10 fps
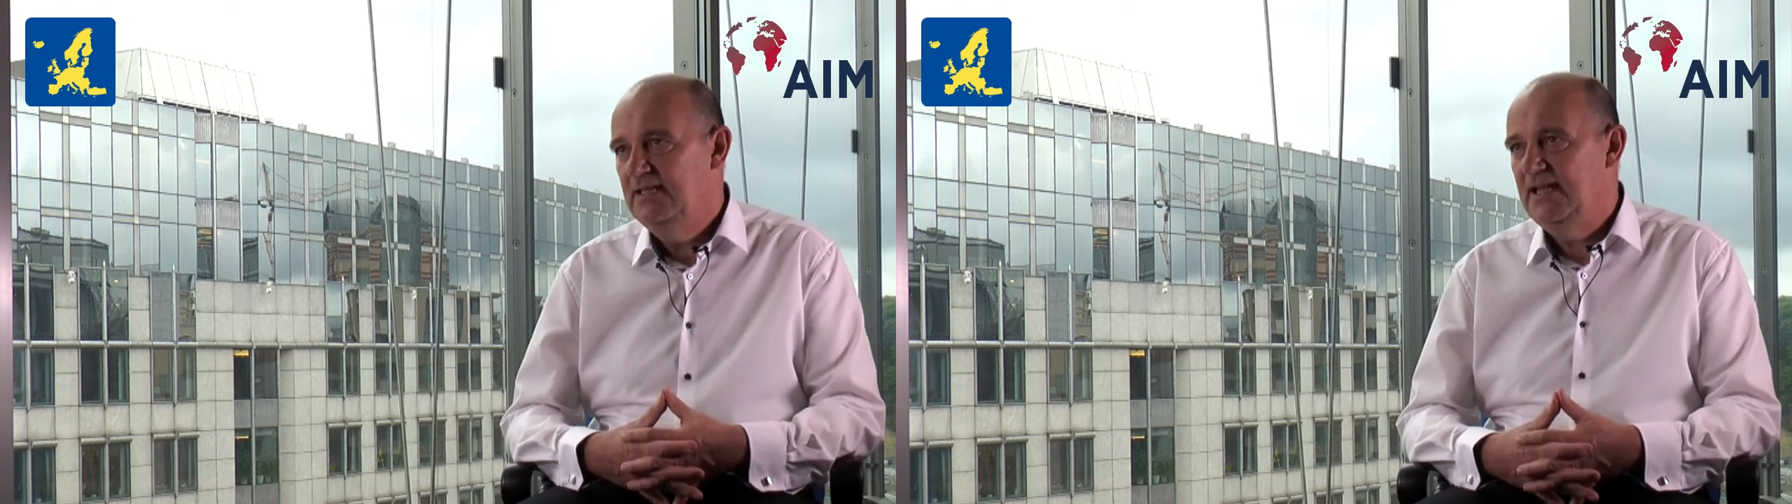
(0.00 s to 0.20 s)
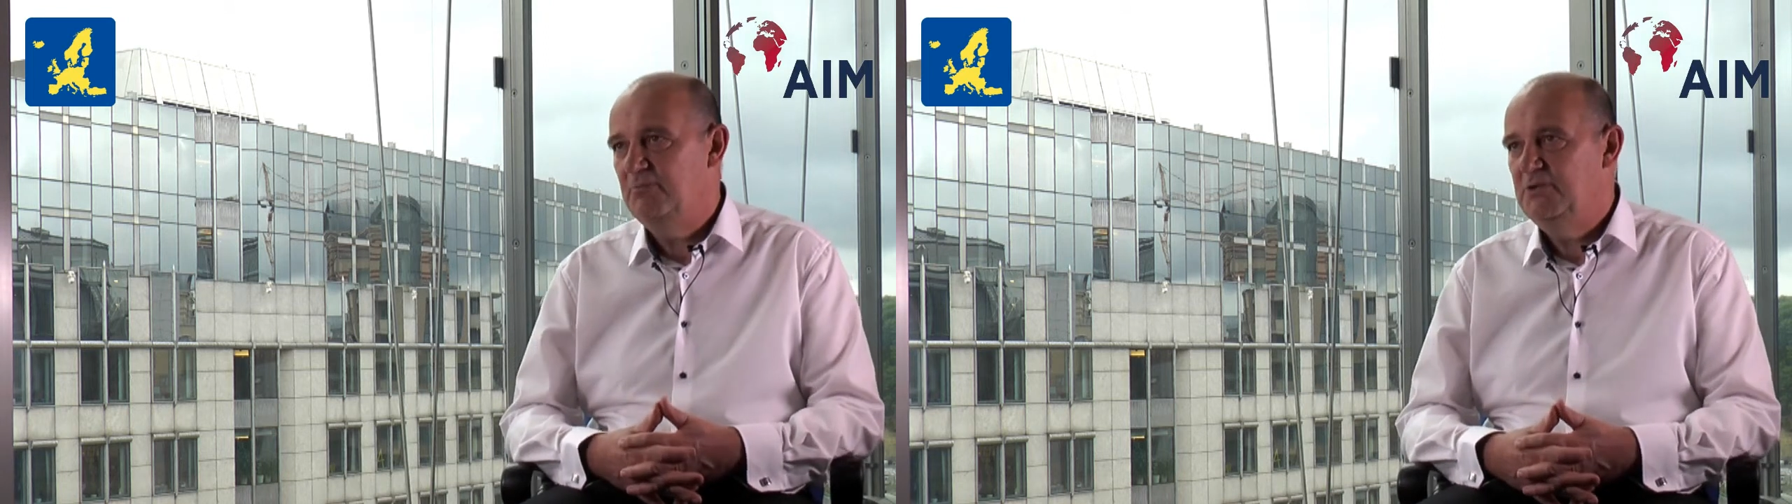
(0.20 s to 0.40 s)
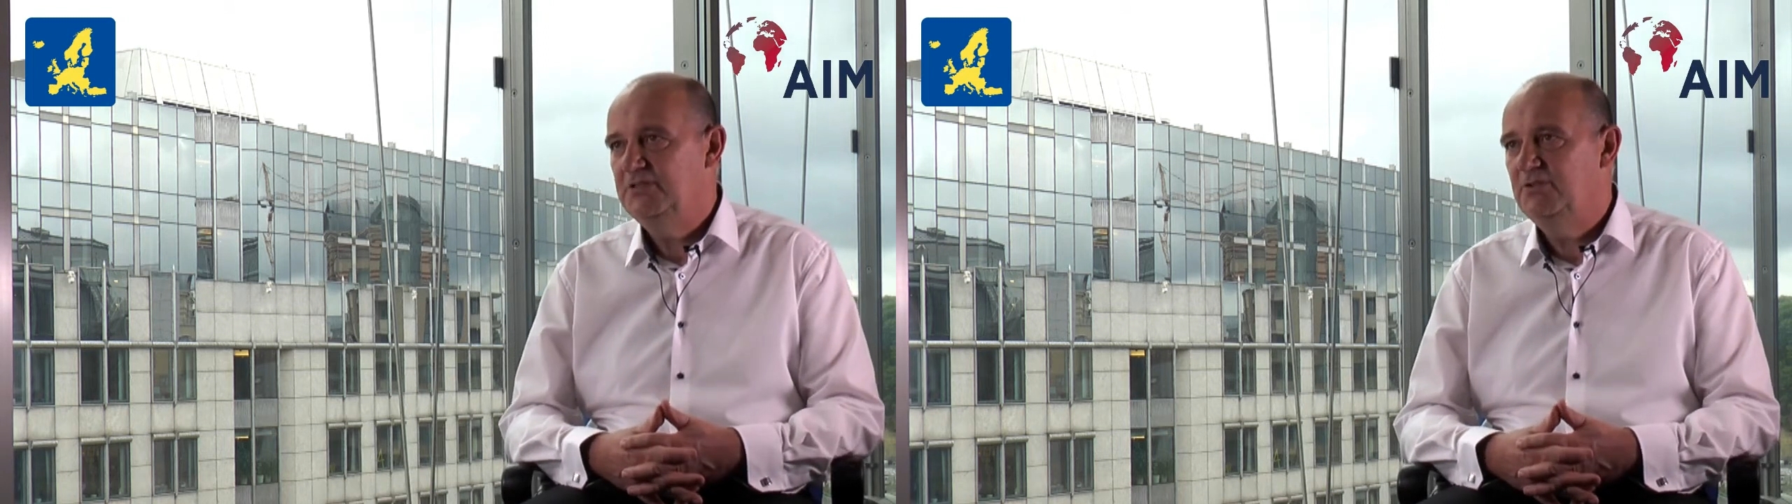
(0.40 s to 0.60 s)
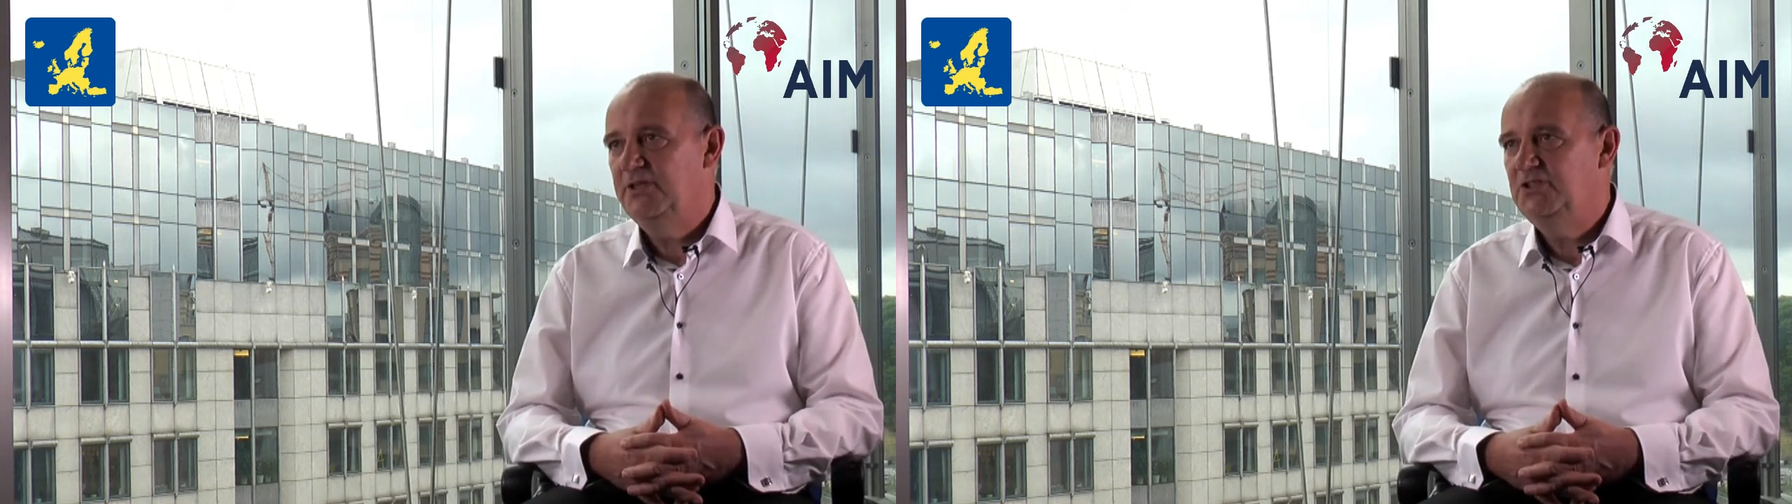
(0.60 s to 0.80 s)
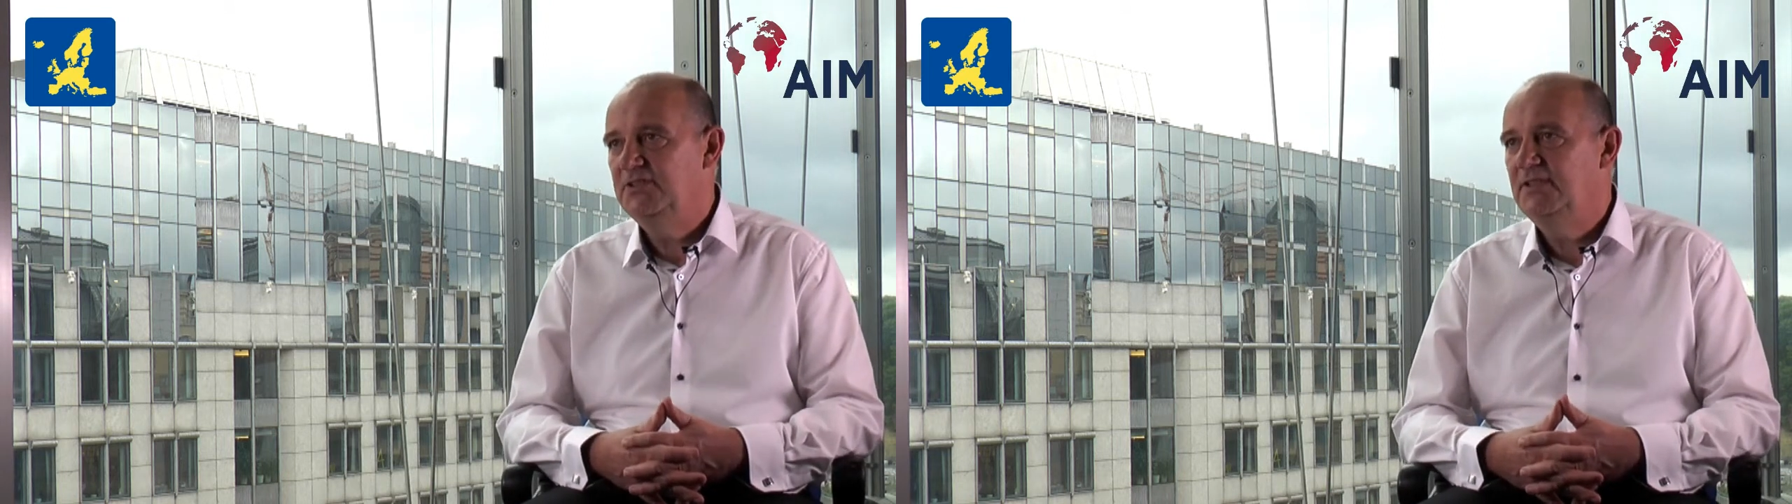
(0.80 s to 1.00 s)
the
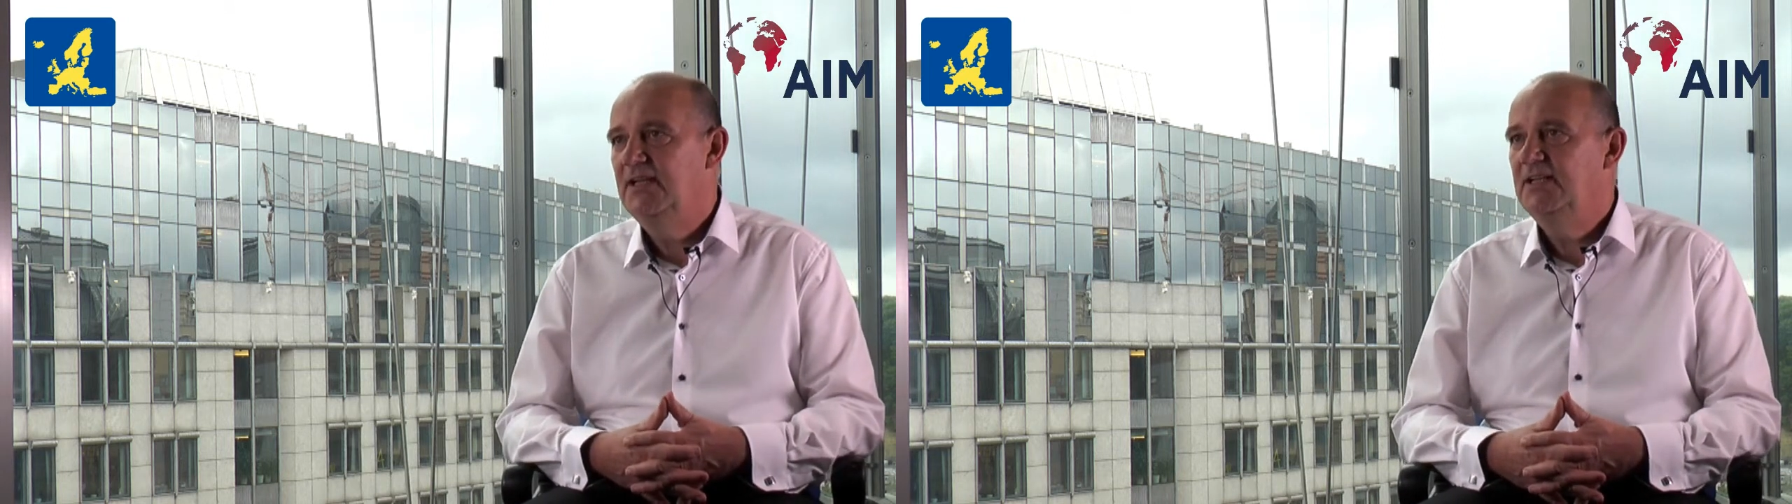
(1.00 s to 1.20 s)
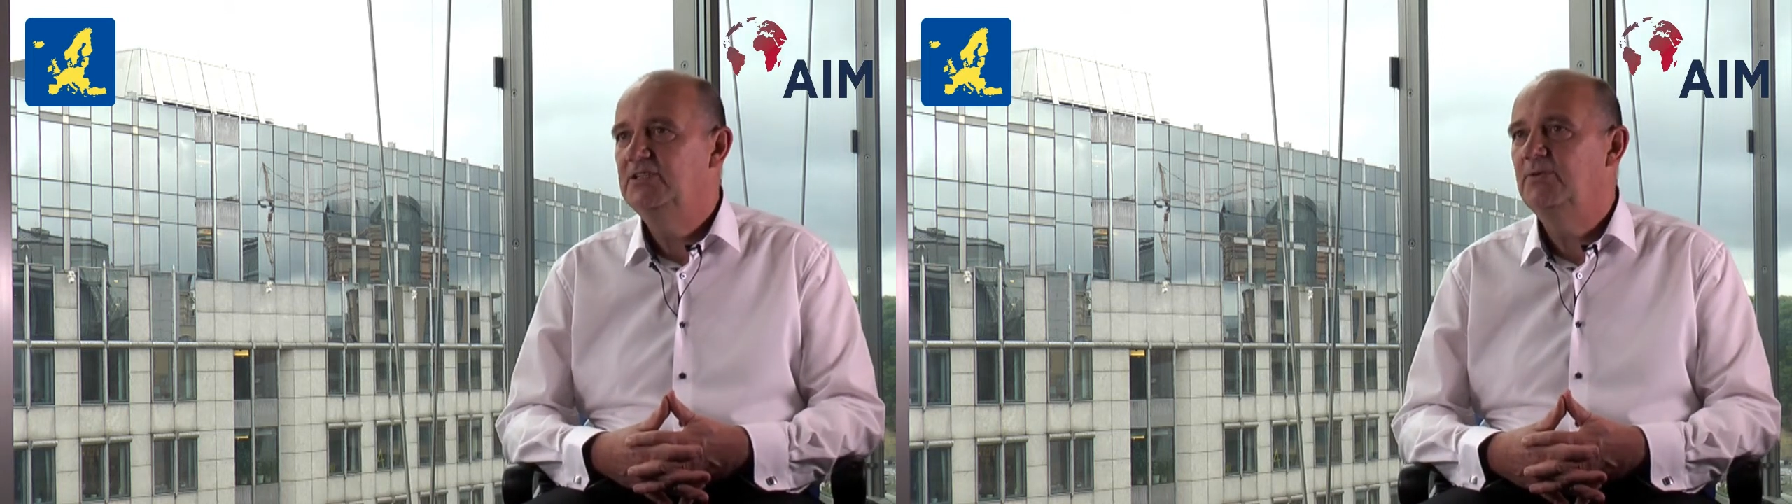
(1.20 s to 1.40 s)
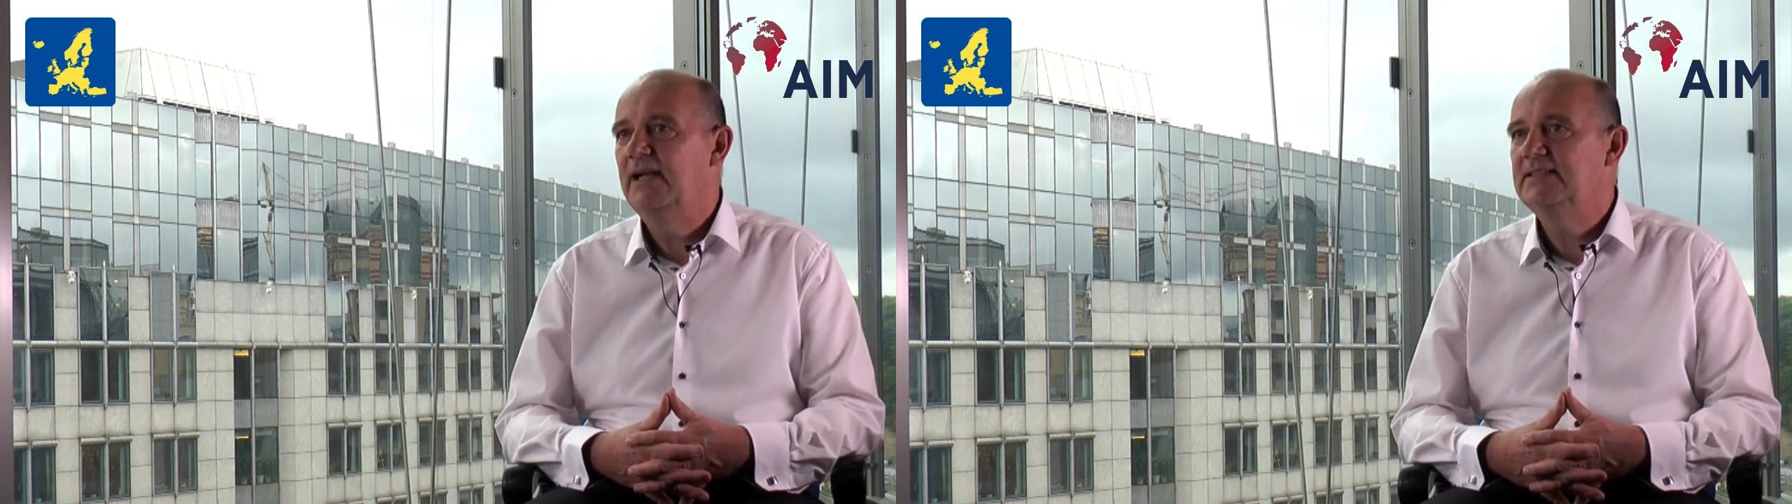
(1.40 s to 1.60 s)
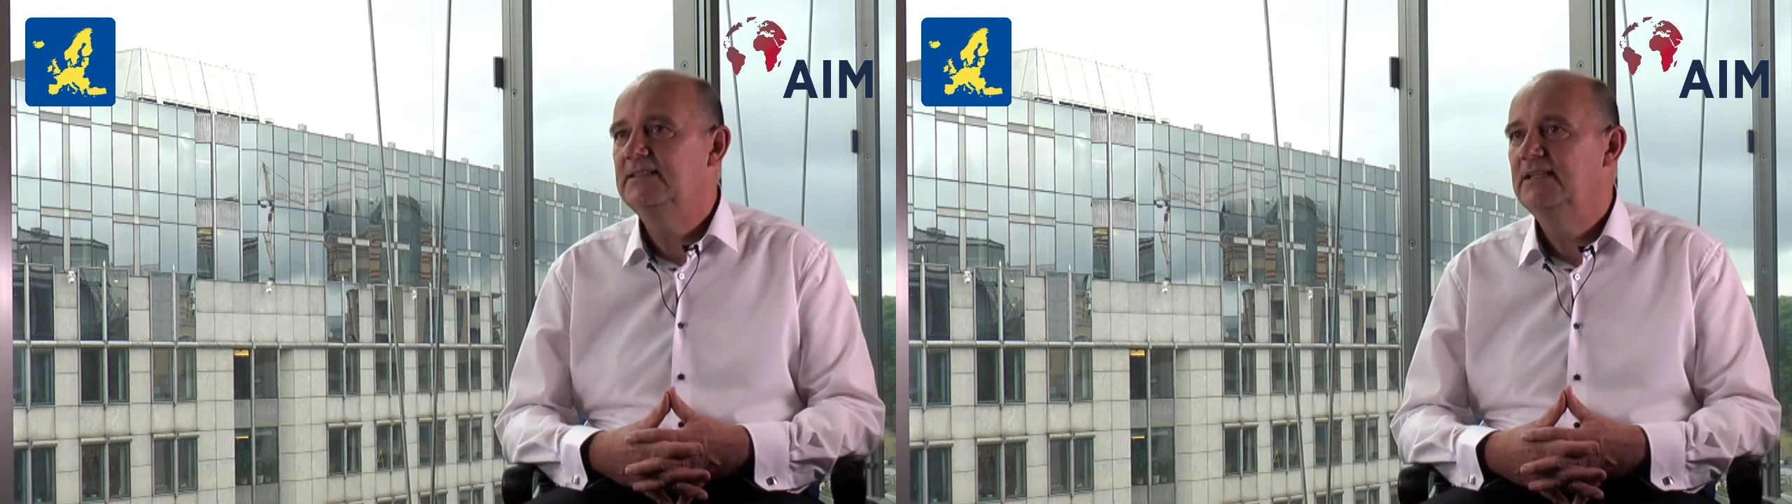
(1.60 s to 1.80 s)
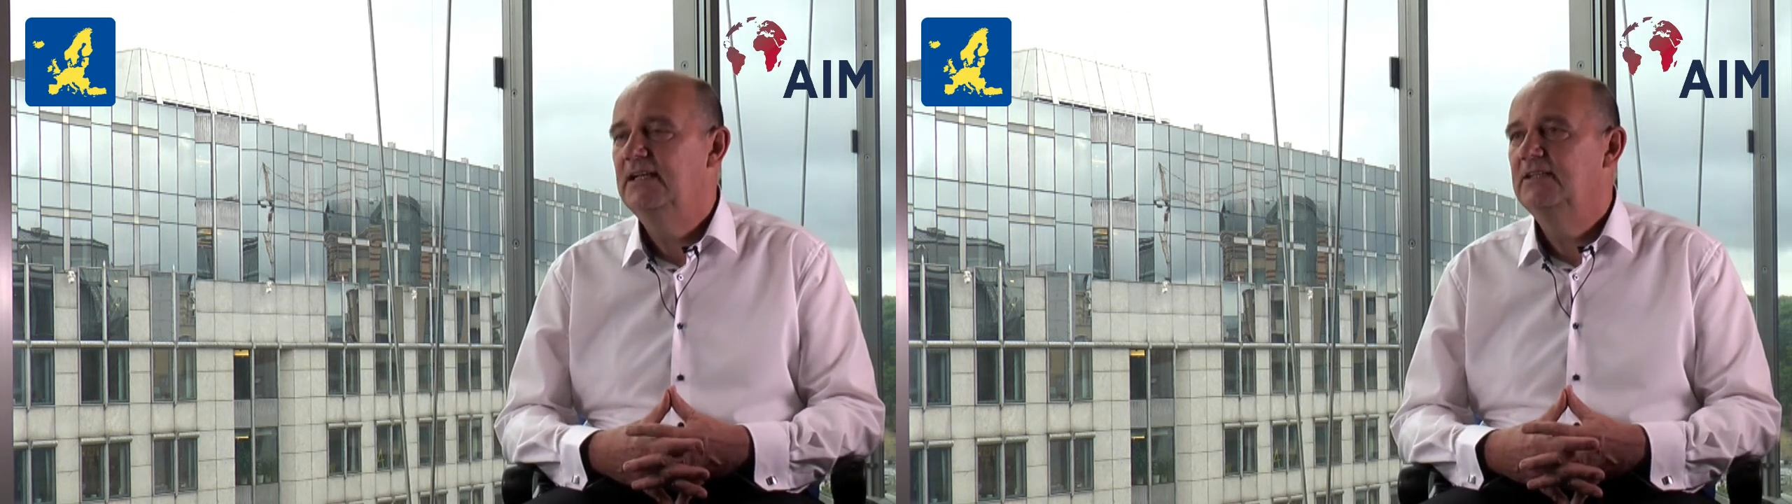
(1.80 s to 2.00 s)
administration so as